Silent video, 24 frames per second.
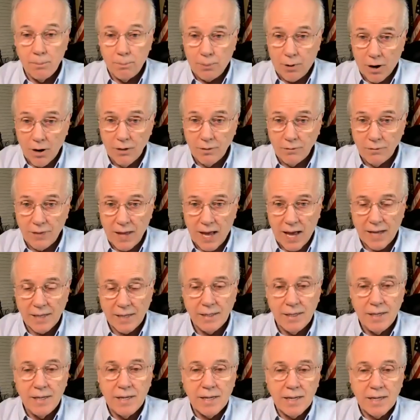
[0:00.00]
Part of that
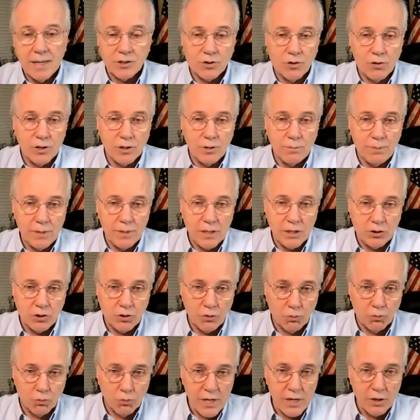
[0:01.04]
is going to be to
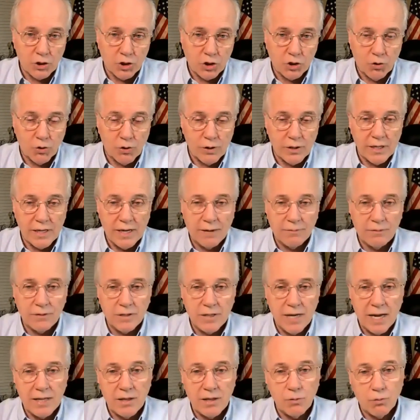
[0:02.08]
reassure the
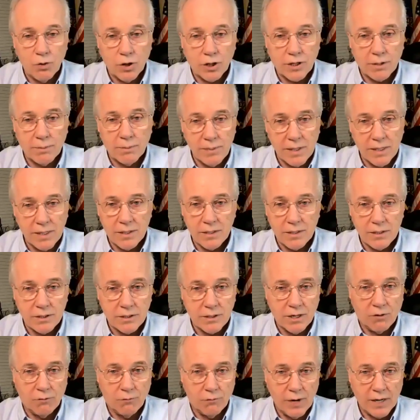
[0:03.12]
FDA that we're committed to
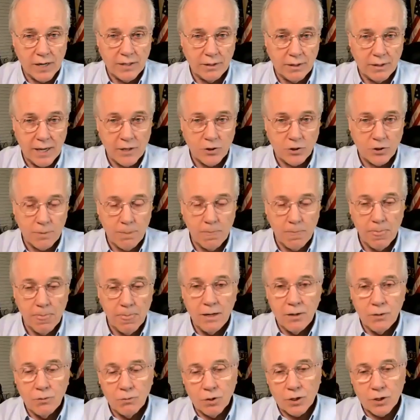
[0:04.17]
self regulation.
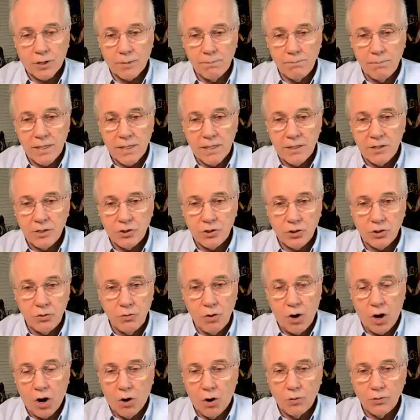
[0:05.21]
We're committed
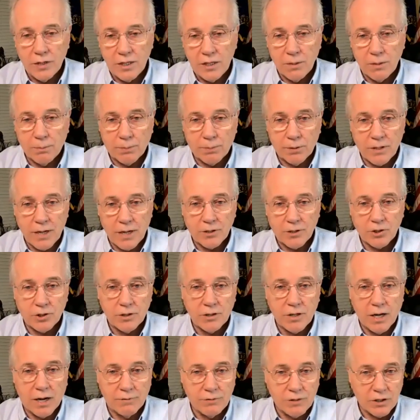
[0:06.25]
to only the
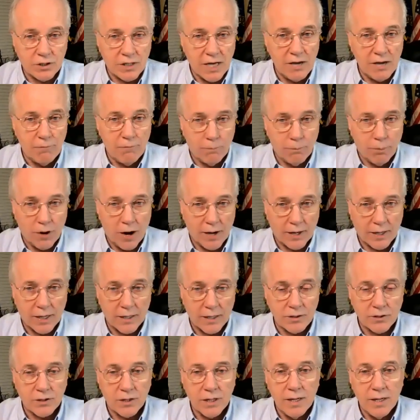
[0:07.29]
production of safe
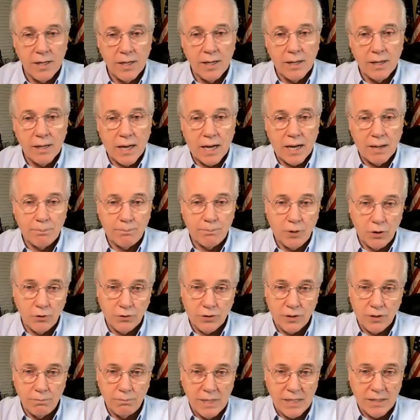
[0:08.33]
products uh, both
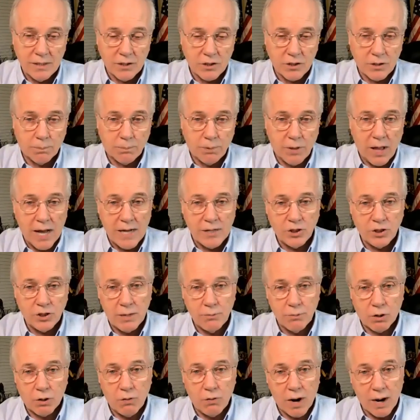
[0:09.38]
that meet the supply
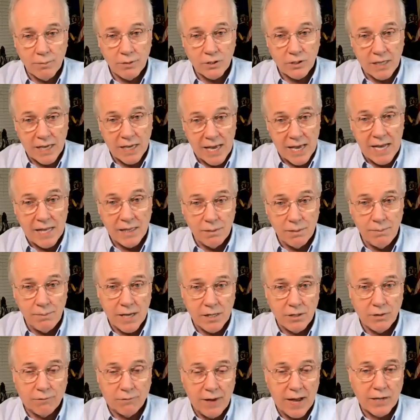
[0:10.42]
chain requirements and the
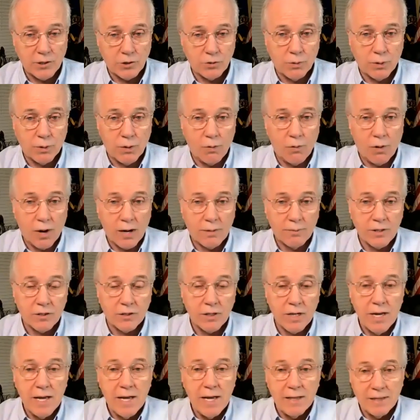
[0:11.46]
manufacturing requirements
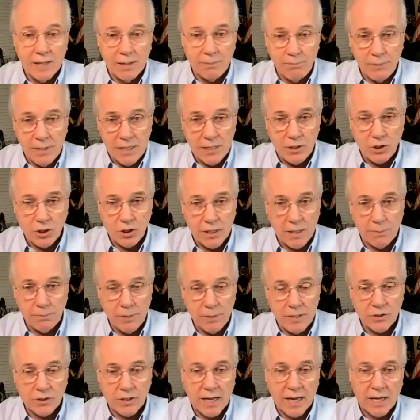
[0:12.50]
that meet
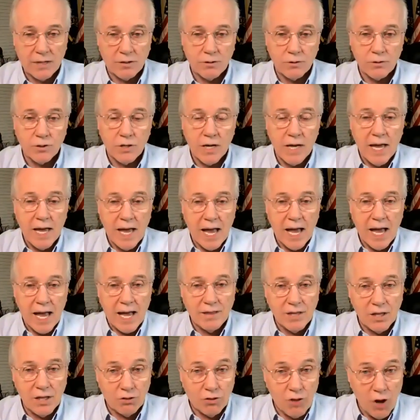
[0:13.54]
GMP standards,
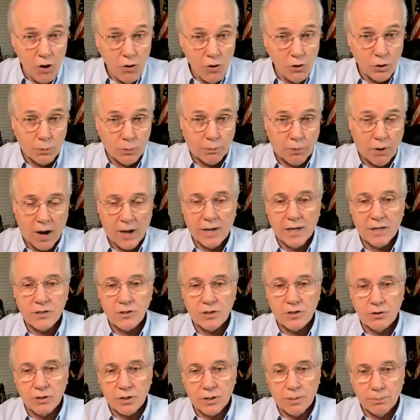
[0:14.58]
and that those products
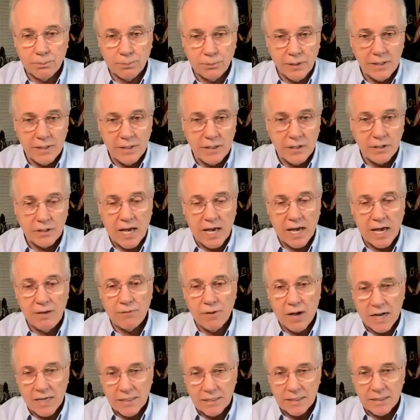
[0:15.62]
that are completely safe,
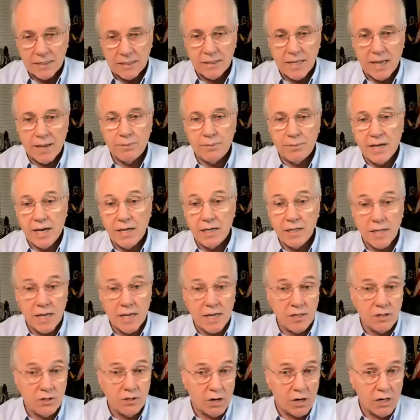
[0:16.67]
uncontaminated,
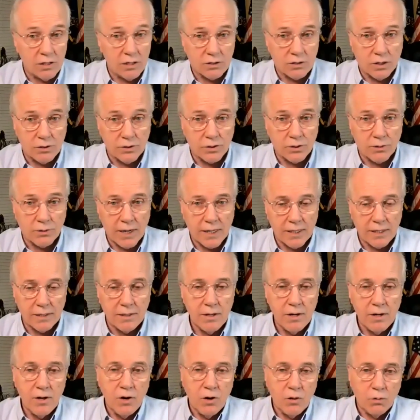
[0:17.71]
and non adulterated
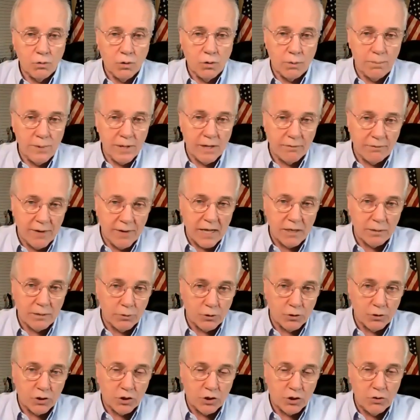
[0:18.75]
will be
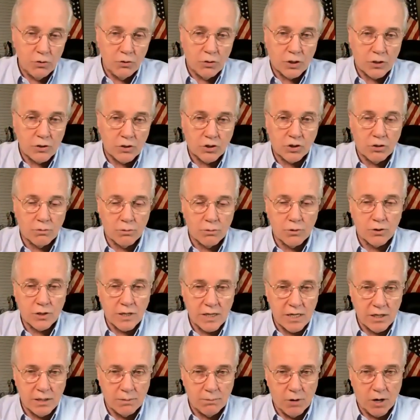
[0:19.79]
available to consumers
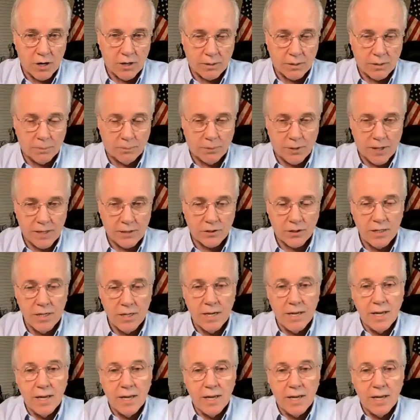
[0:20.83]
in the marketplace.